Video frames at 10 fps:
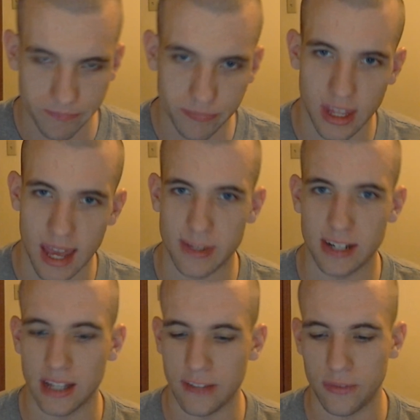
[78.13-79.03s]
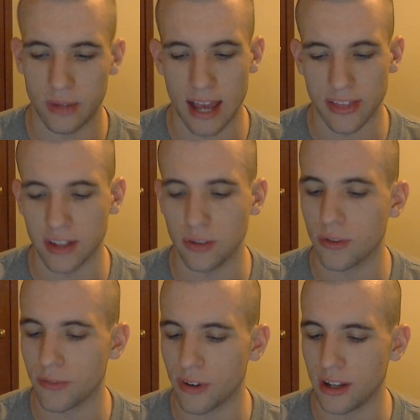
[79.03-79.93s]
I mean, I think you
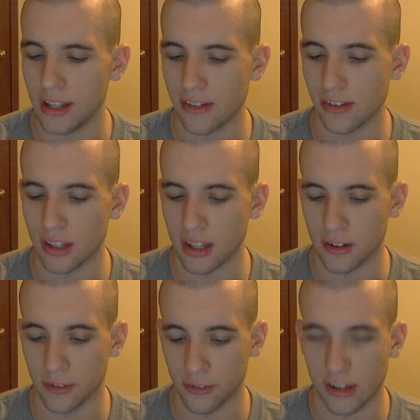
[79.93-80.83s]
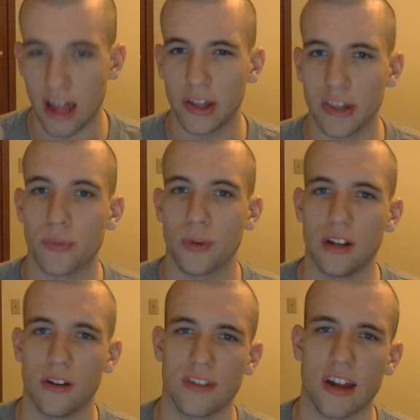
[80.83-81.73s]
could very easily get a solid 3
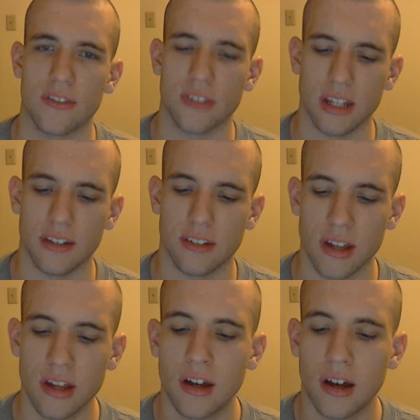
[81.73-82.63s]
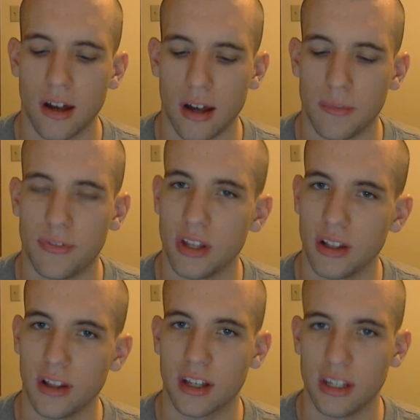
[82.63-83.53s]
years out of these. If you
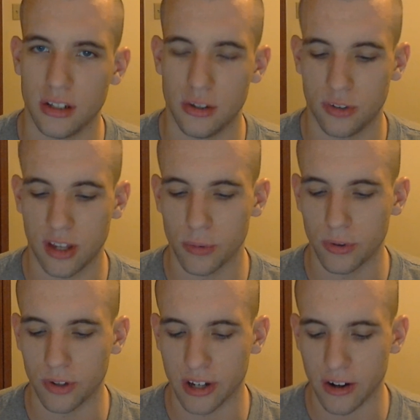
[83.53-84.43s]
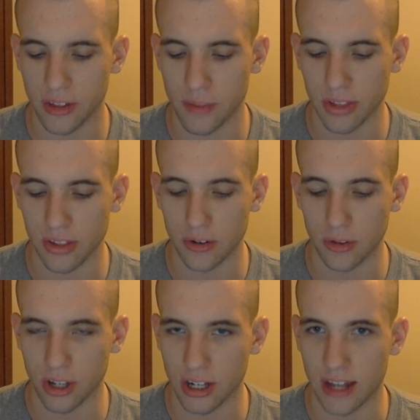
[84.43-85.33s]
get lucky and you take real good care of them, I think you're
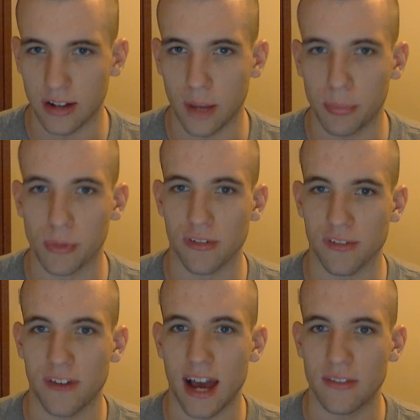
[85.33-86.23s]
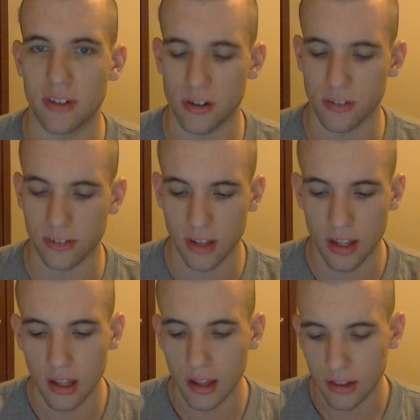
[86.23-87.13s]
looking at upwards of 5 years.
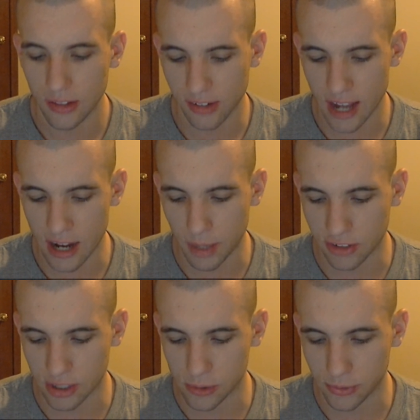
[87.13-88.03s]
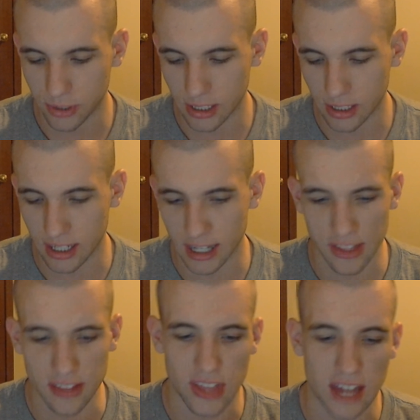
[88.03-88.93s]
That's kind of my general feeling, and I
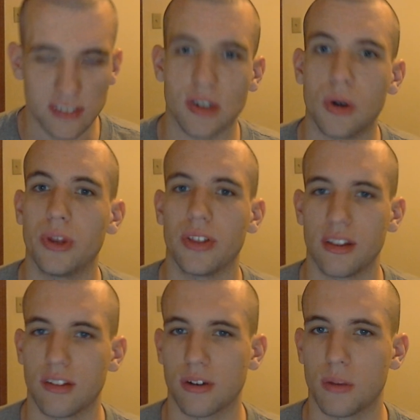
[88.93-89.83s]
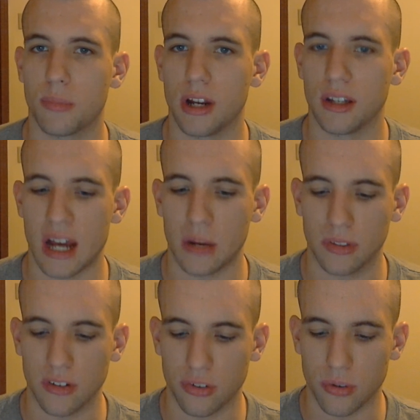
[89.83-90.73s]
think that's the only thing that's going to break down with
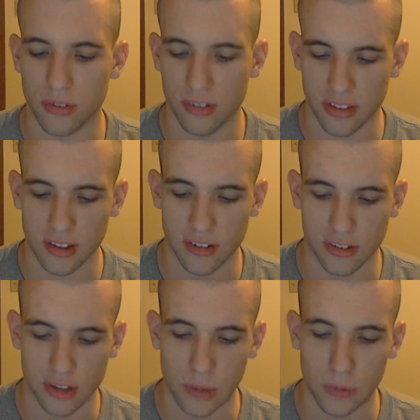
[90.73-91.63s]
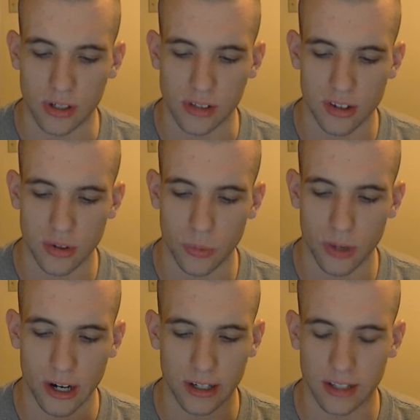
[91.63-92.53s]
these shoes, is I think this ton will continue to
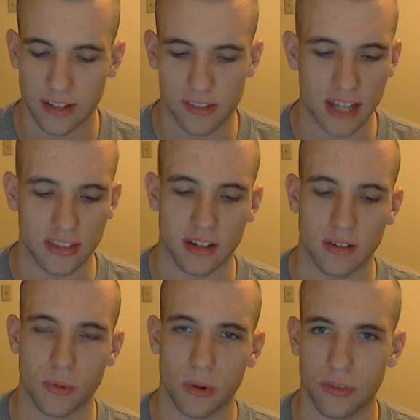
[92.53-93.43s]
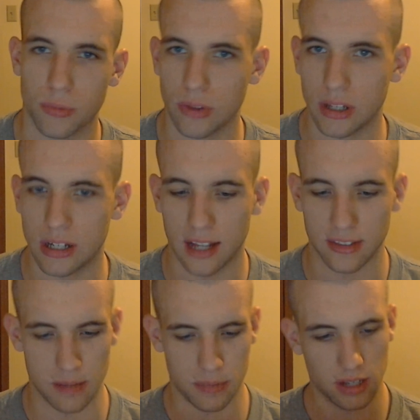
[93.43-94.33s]
wear, and that's not the end of the world. It's really not
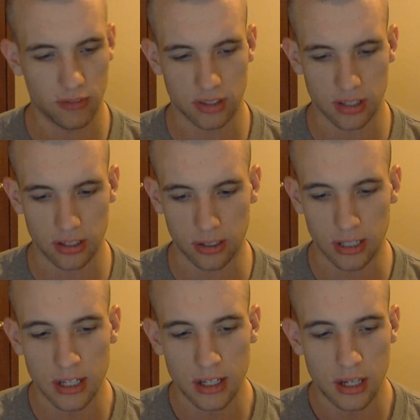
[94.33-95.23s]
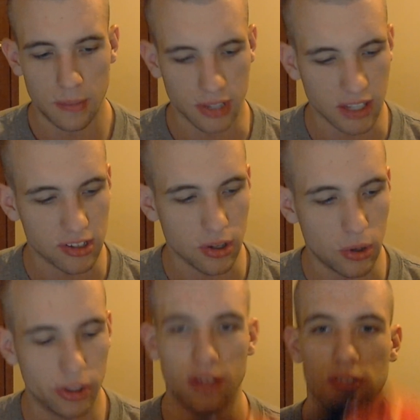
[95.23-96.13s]
that big of a deal, but that's the
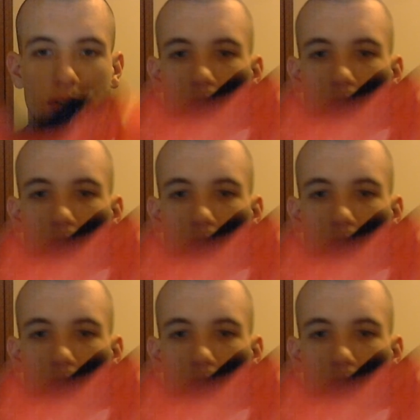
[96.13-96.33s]
only concern